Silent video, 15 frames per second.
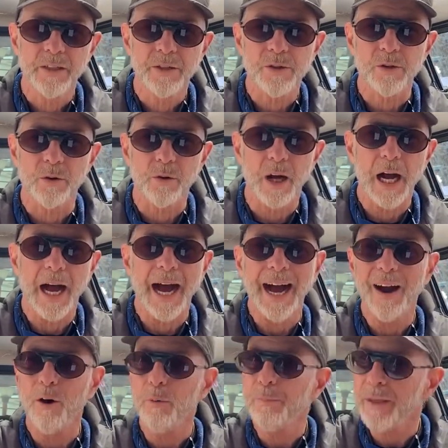So I
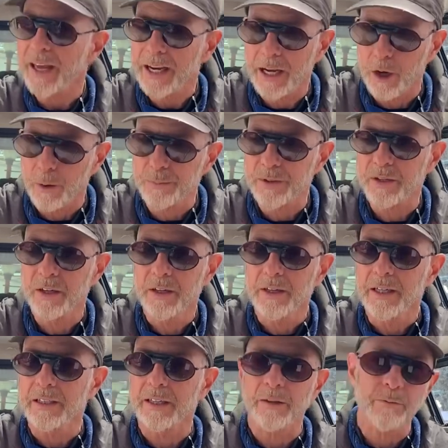hope that helps.
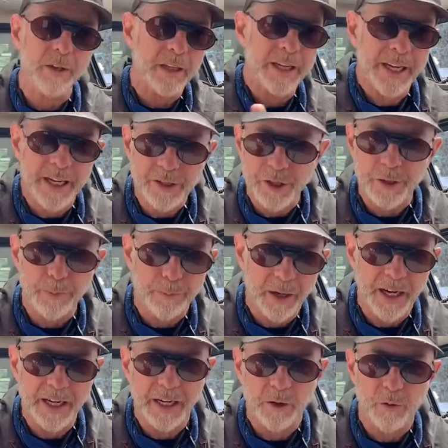Didn't really answer your
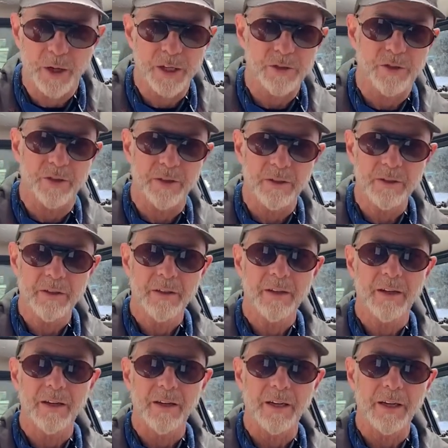binding question.
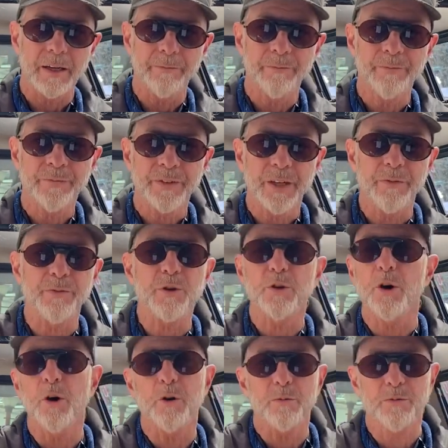If you
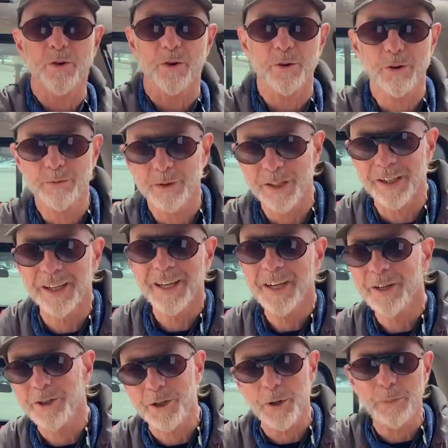go forward with a
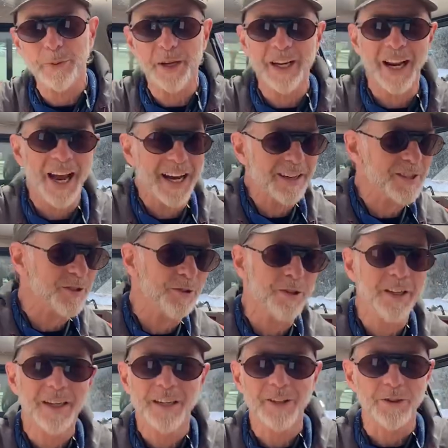2-pin
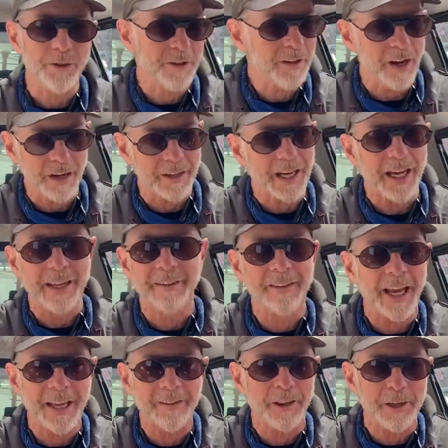axle, good luck,
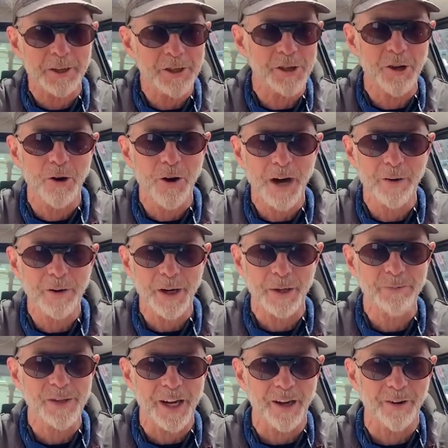and let us know how it
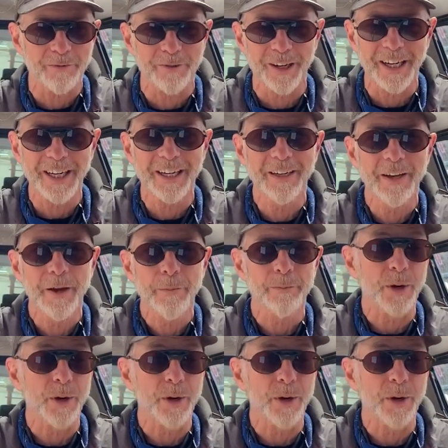comes out, right?